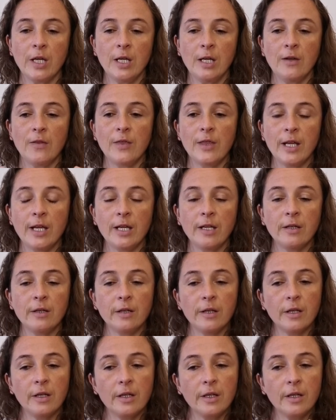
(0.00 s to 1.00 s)

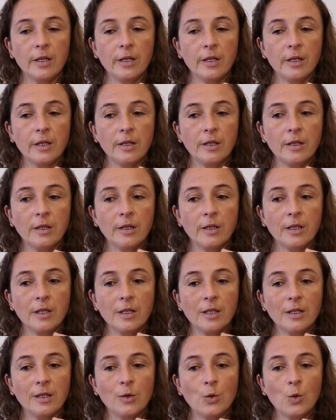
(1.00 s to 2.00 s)
then
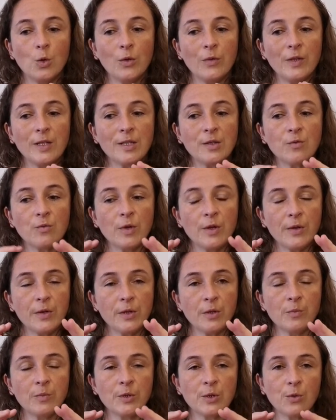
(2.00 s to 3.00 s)
all of these
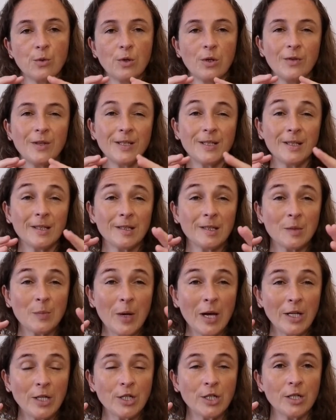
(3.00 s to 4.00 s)
rhythms, all of this
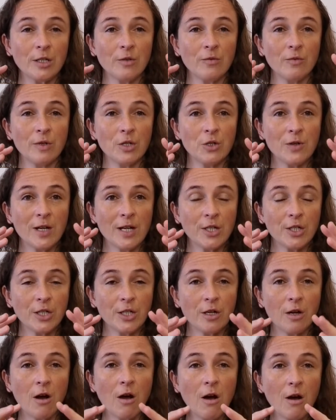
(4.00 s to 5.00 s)
expansion and retraction
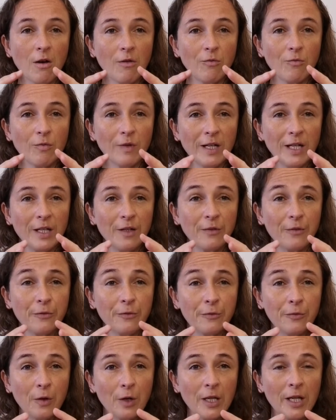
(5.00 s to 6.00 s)
can't really
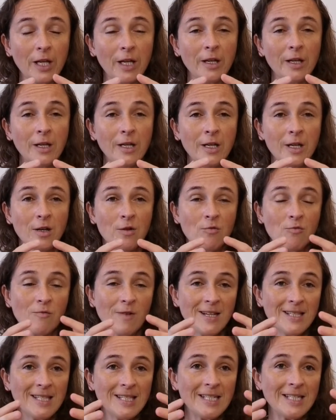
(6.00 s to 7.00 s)
fully
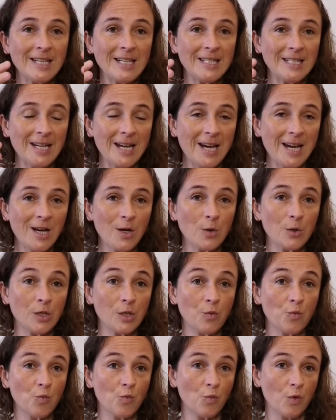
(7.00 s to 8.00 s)
resonate out
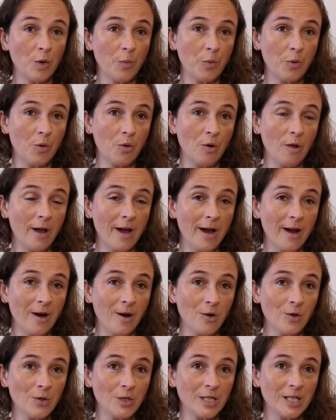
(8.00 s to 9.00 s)
and ripple
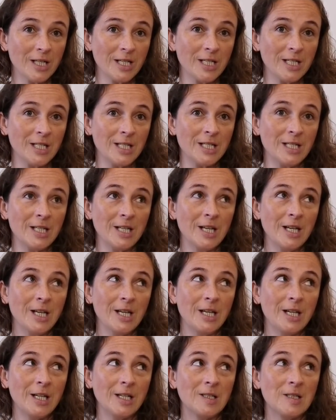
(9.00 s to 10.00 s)
out and
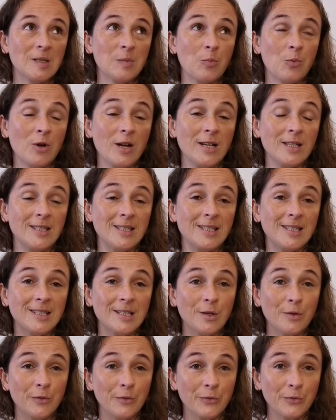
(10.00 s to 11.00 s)
express
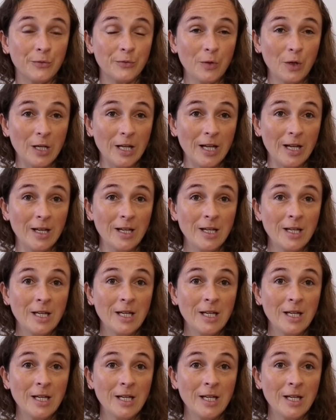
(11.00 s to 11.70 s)
itself fully